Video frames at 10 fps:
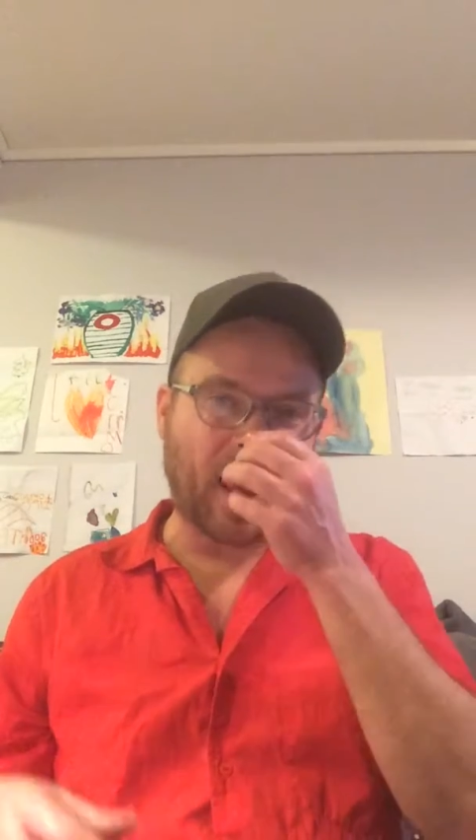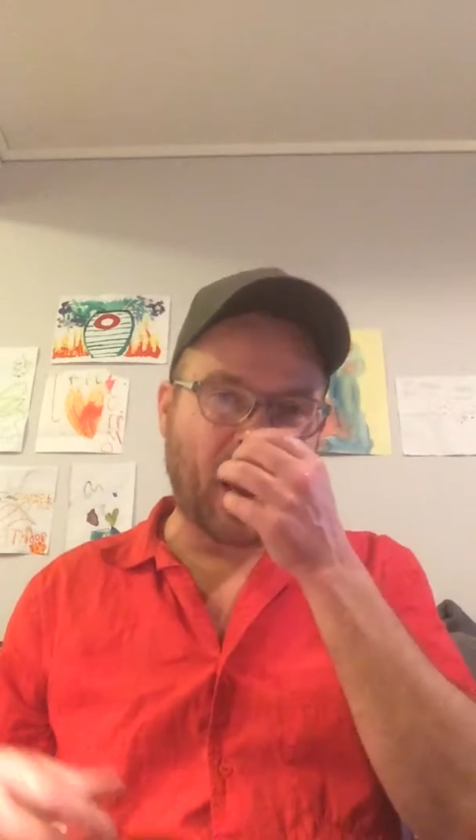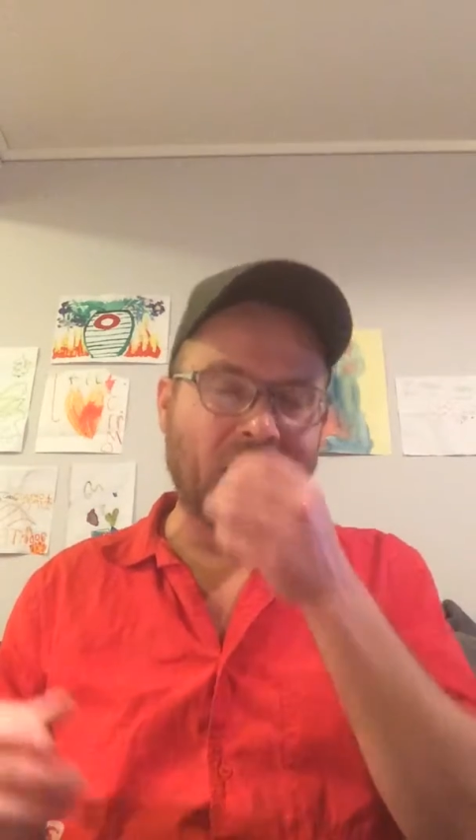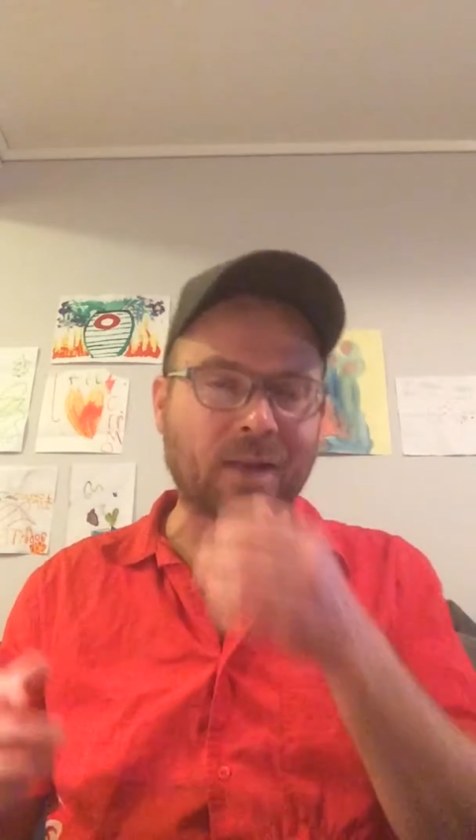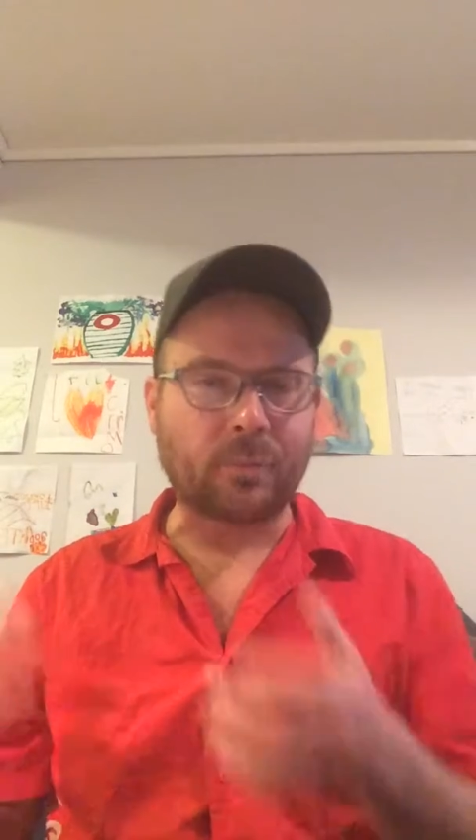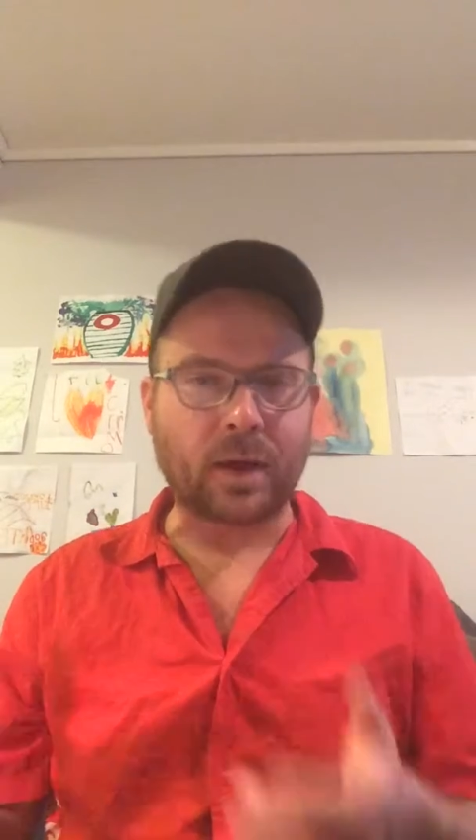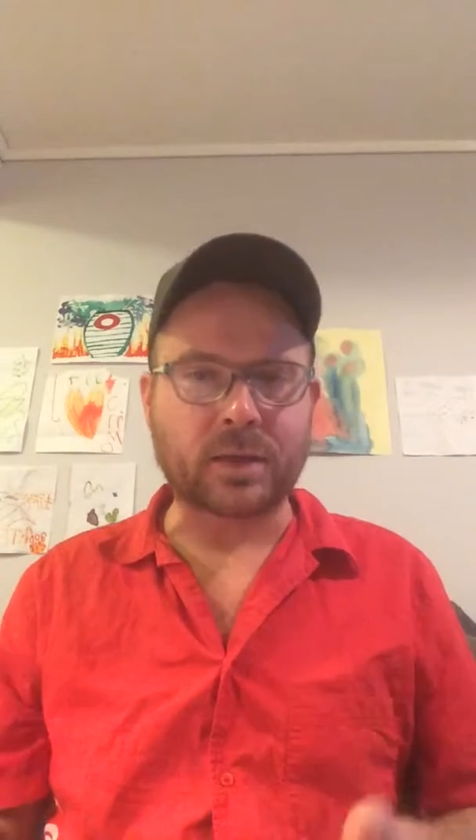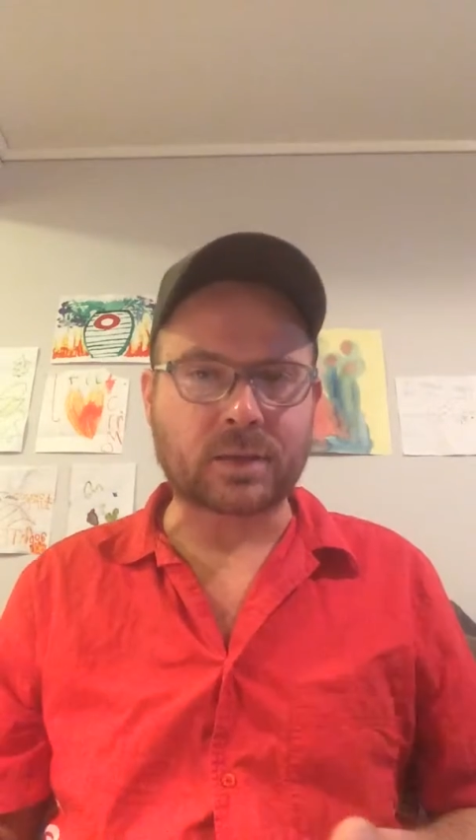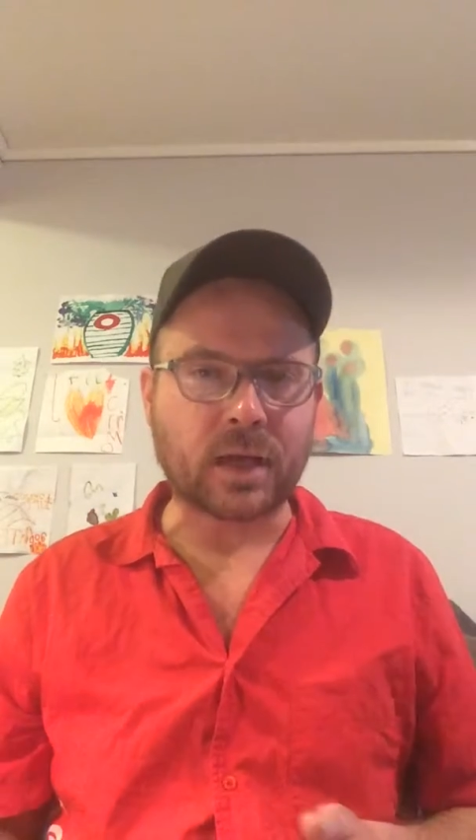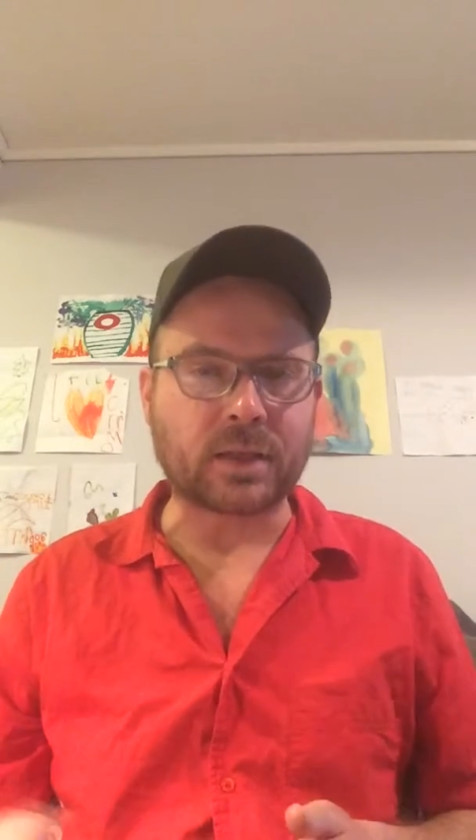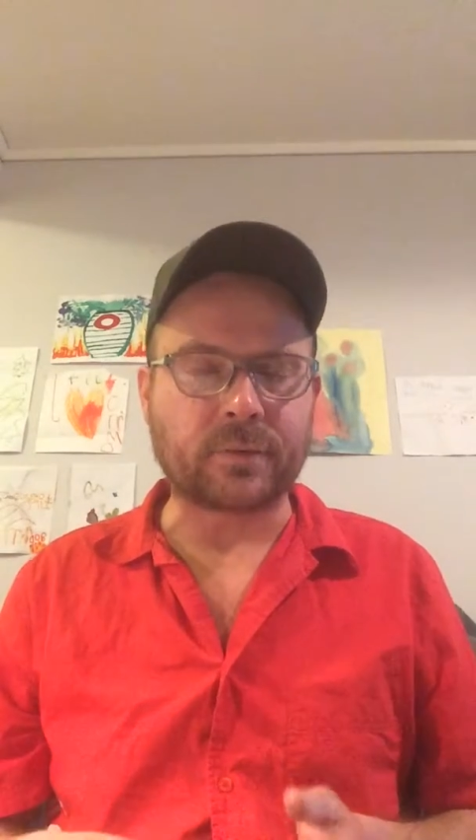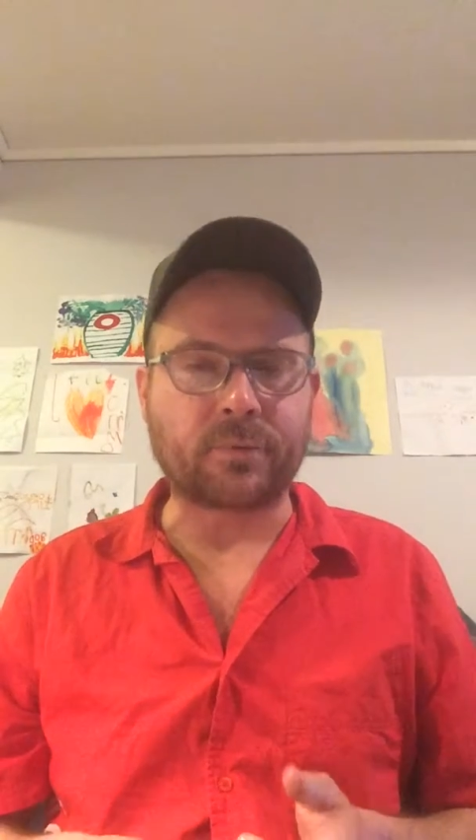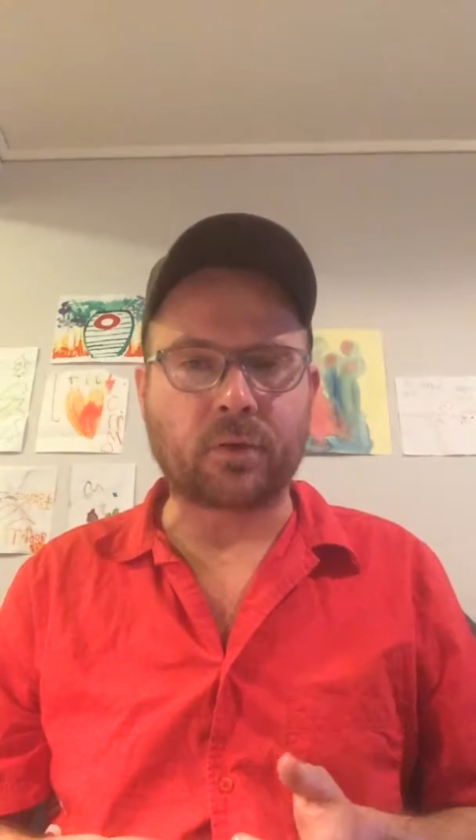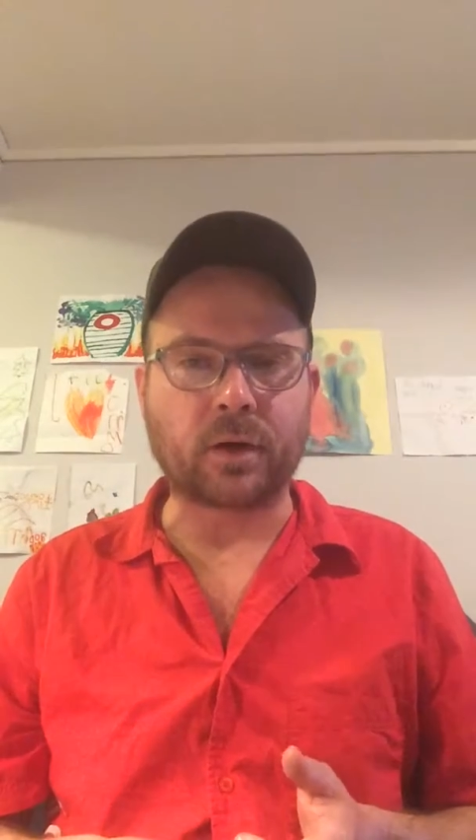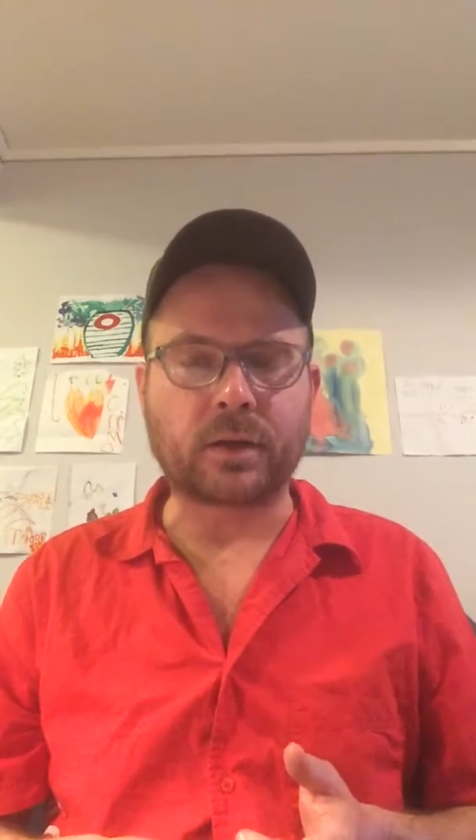and my anxiety
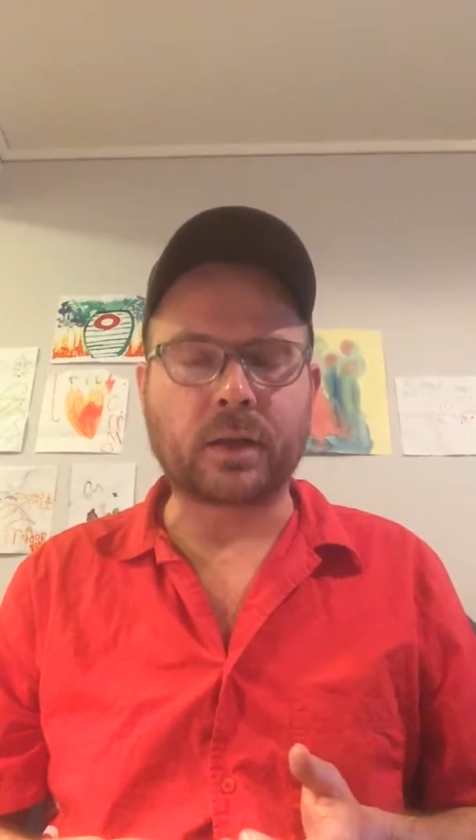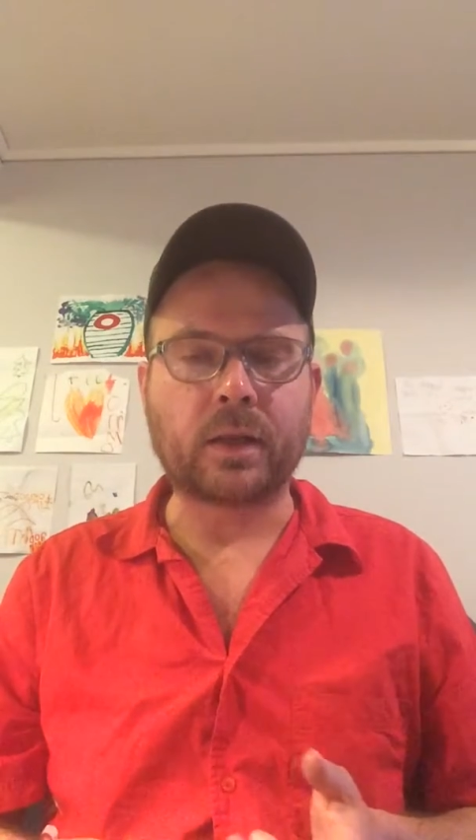for it,